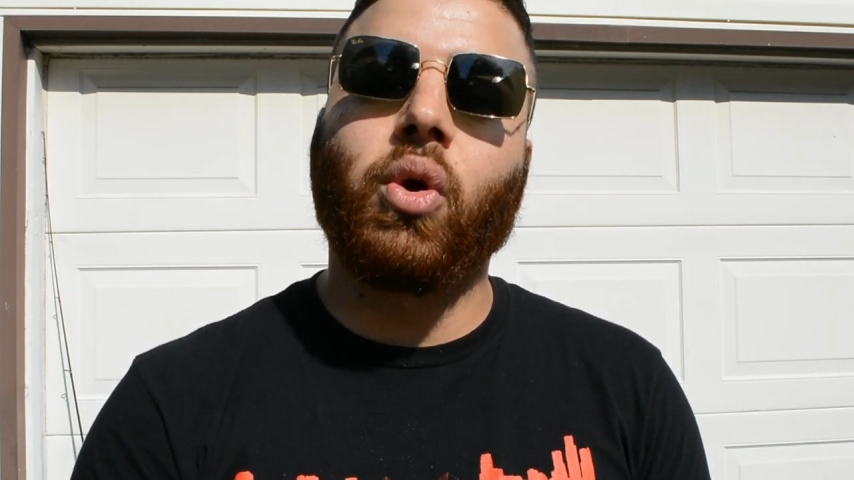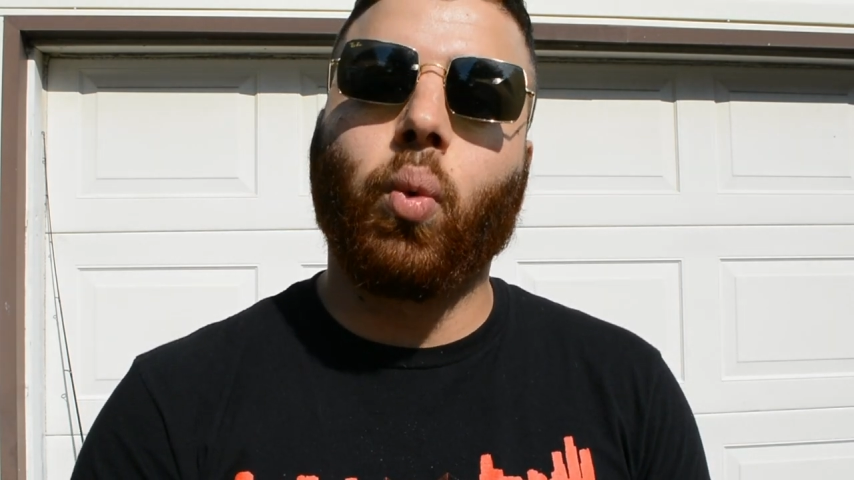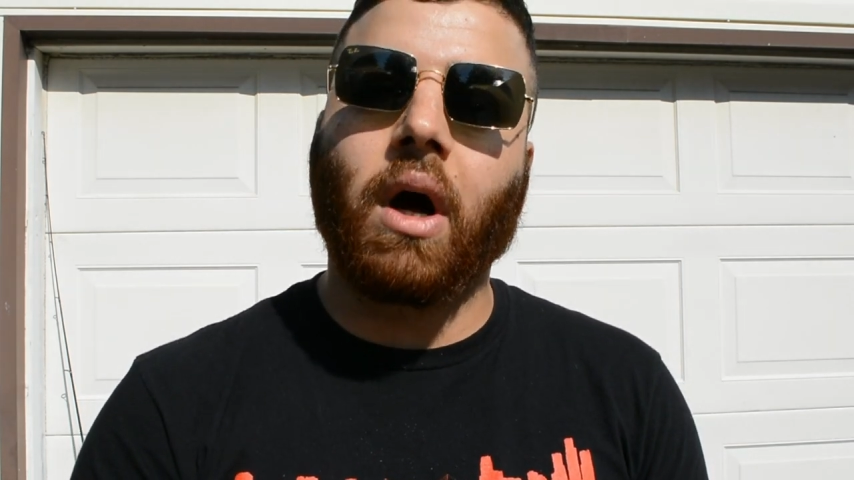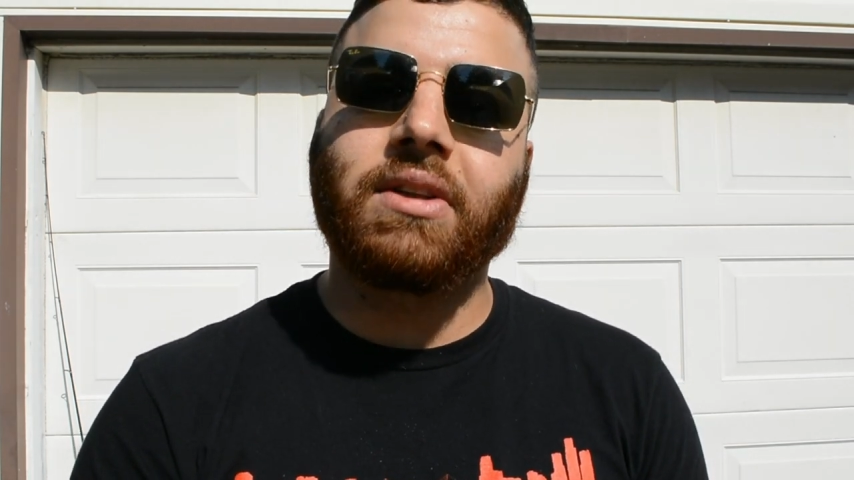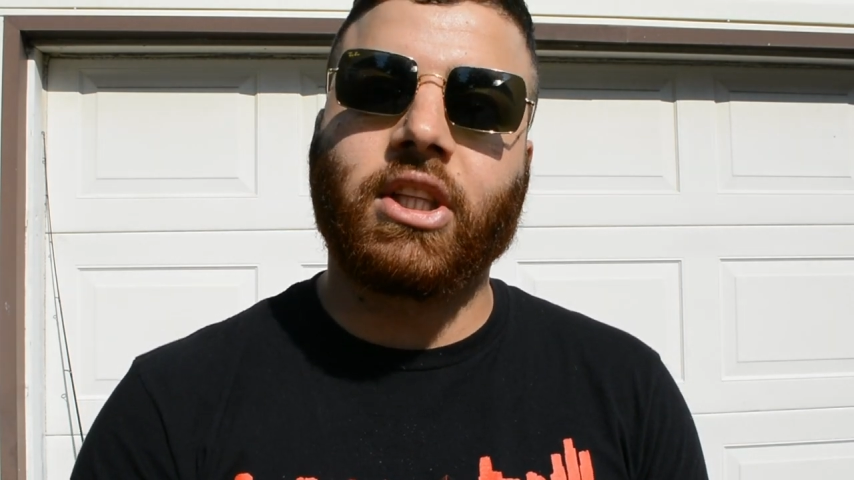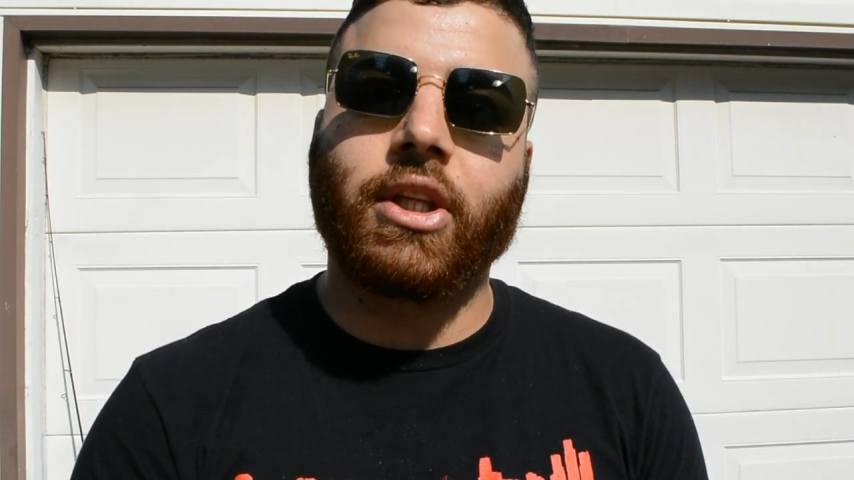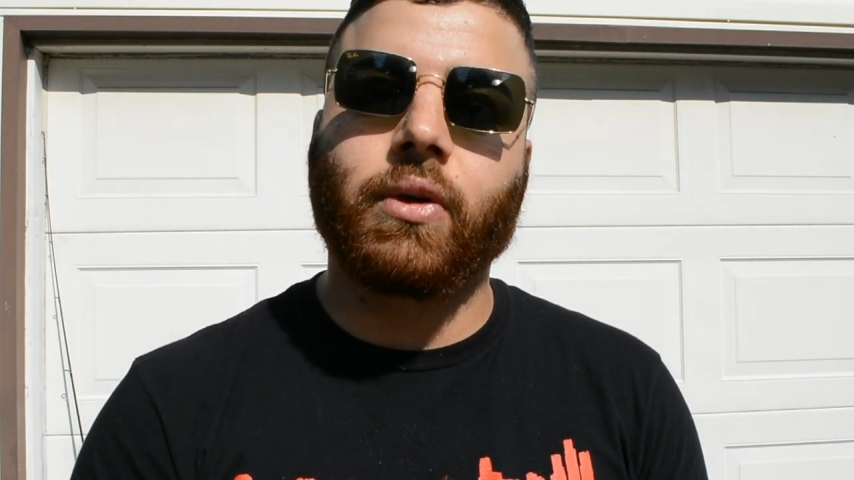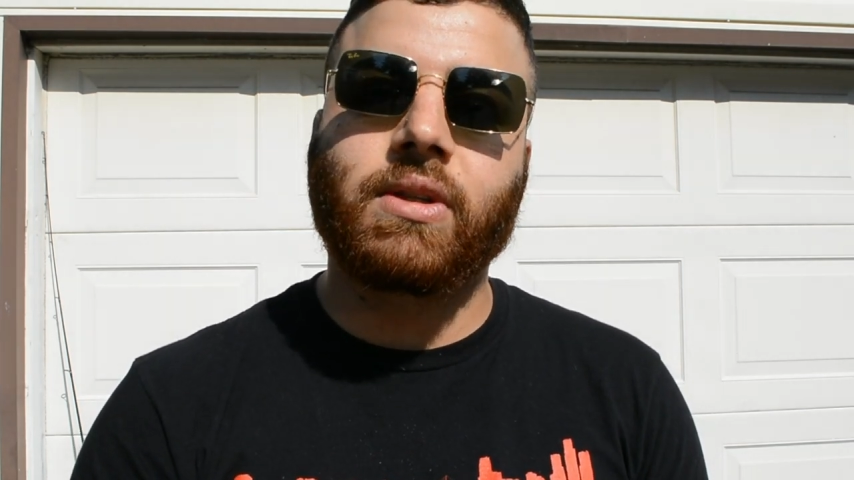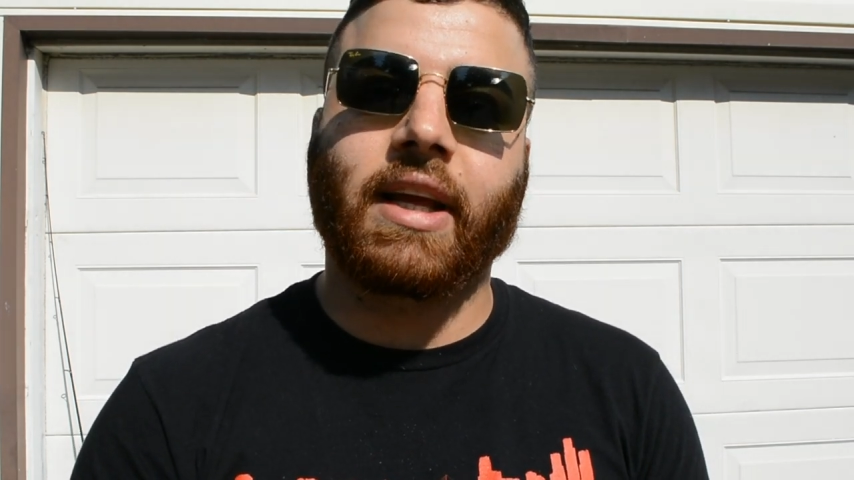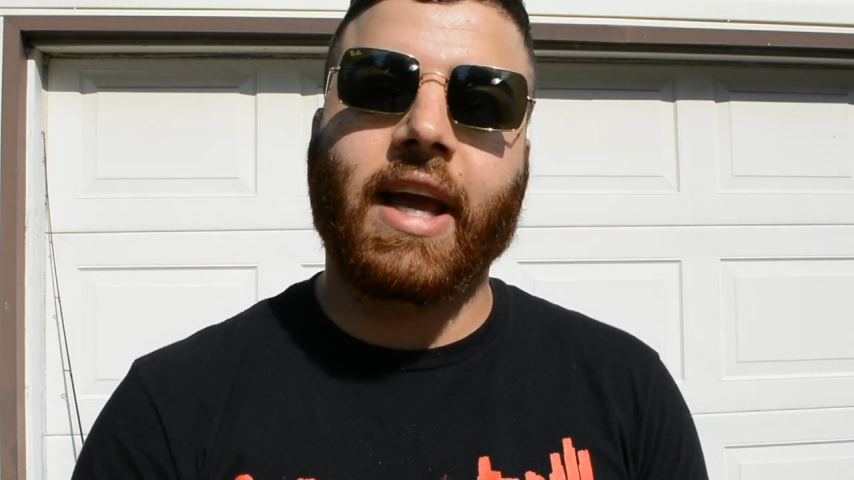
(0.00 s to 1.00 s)
you want to
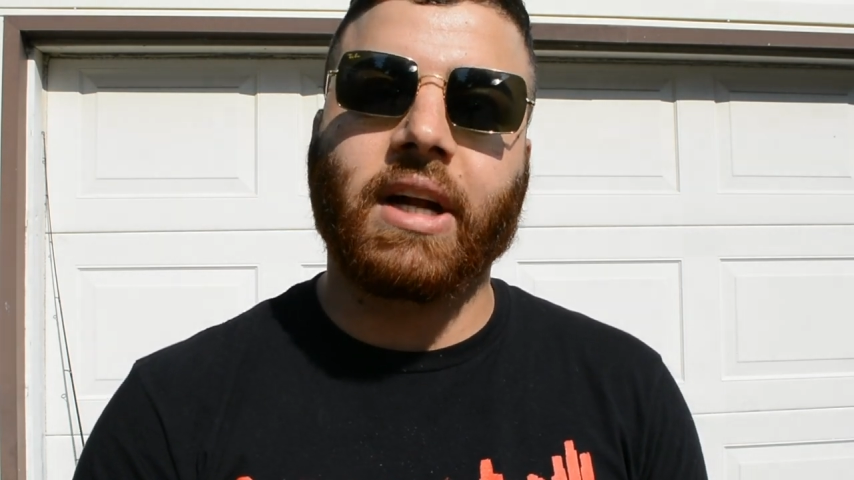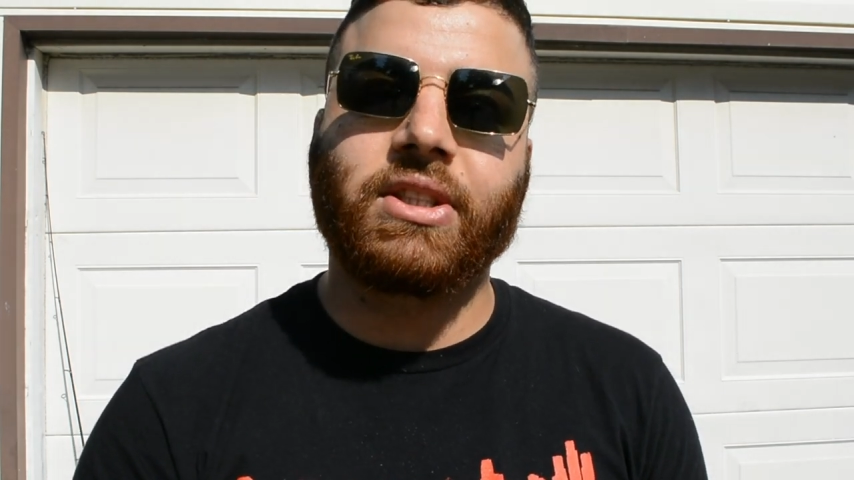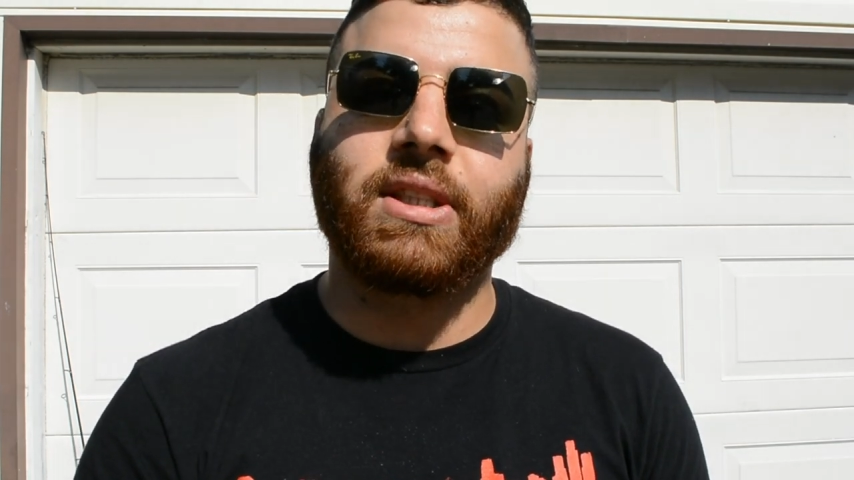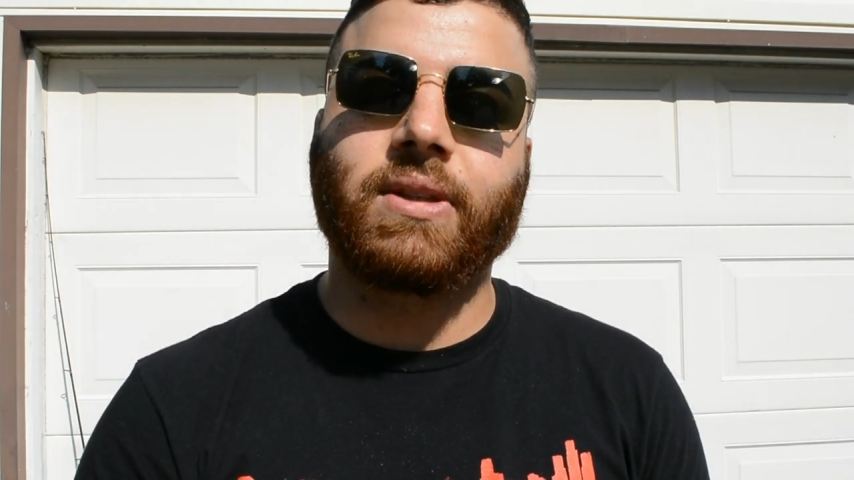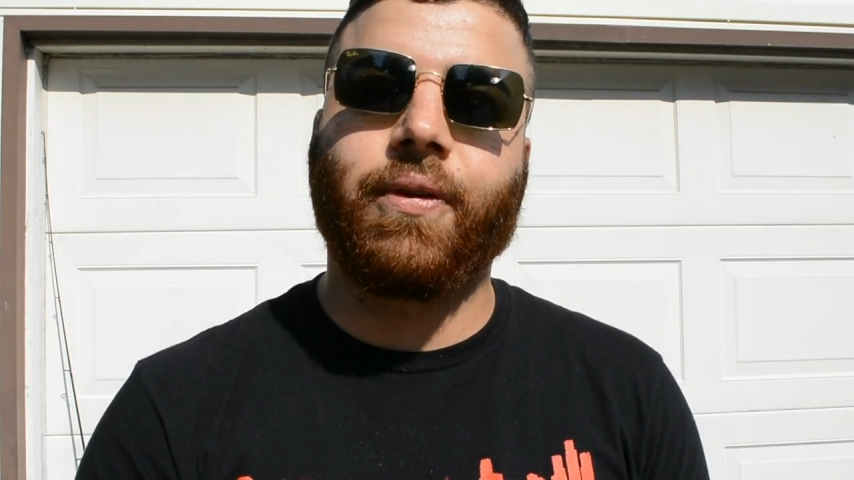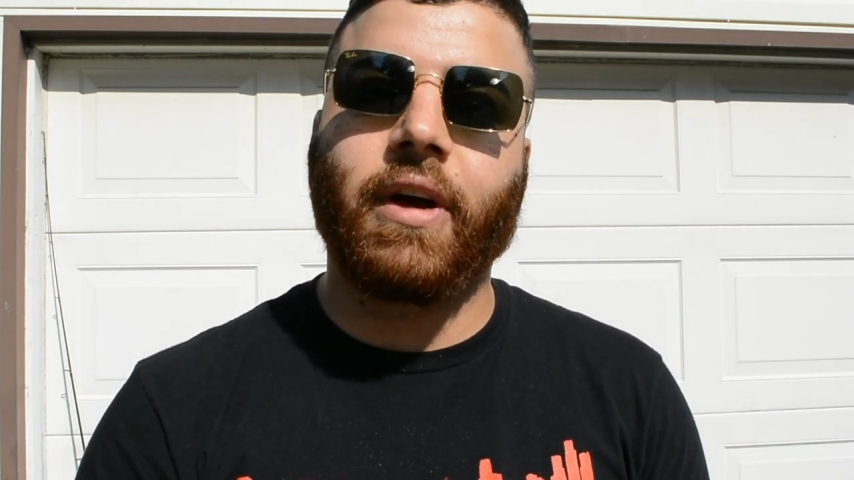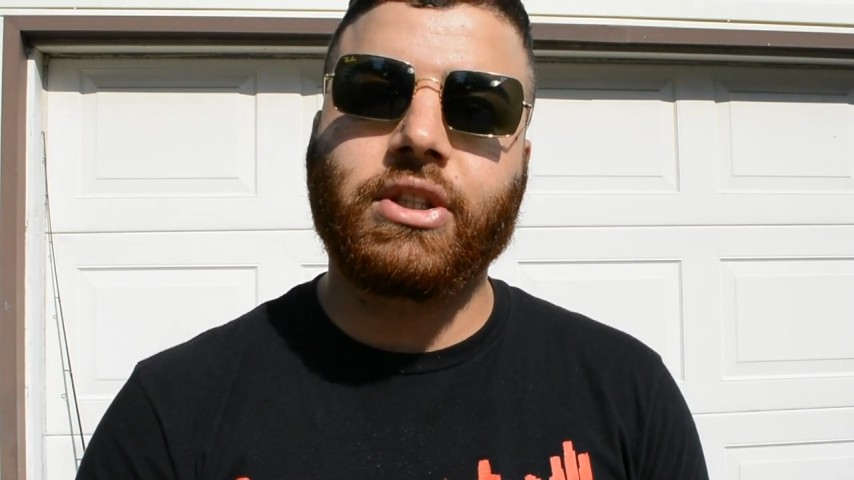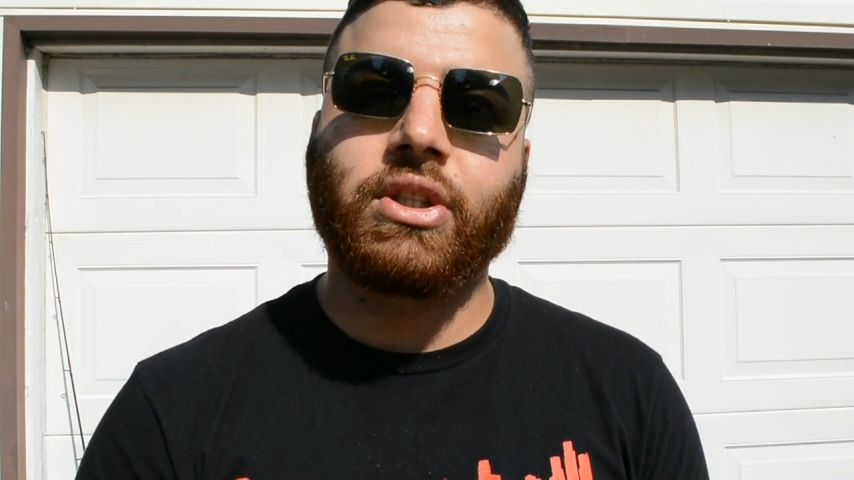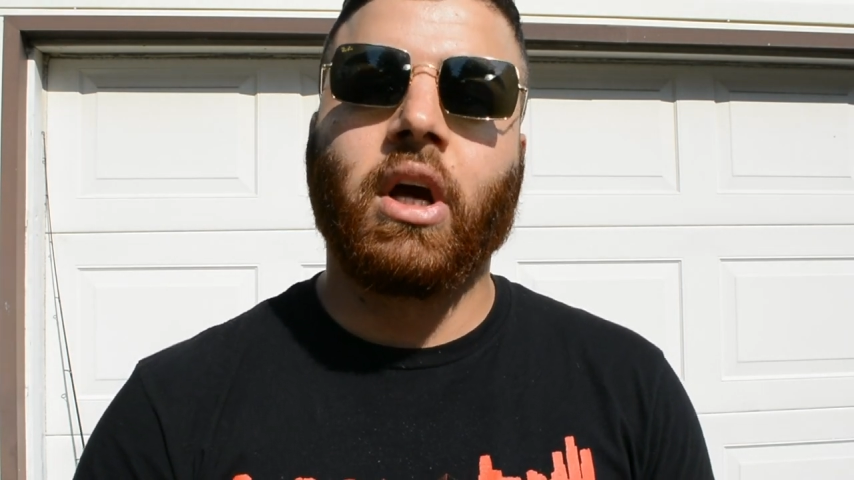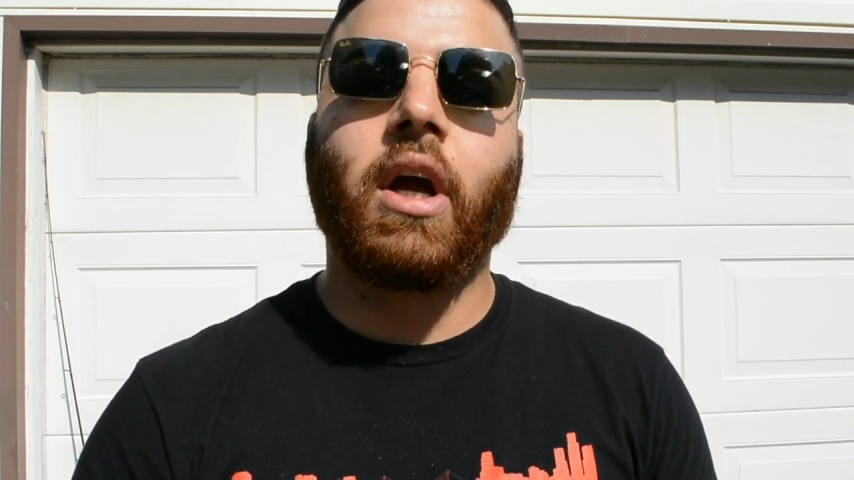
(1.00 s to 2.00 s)
use to catch these
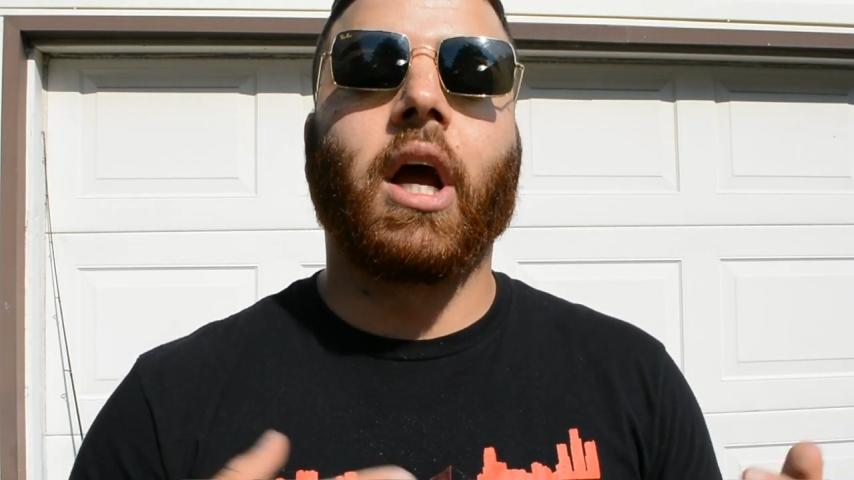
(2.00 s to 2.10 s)
fish,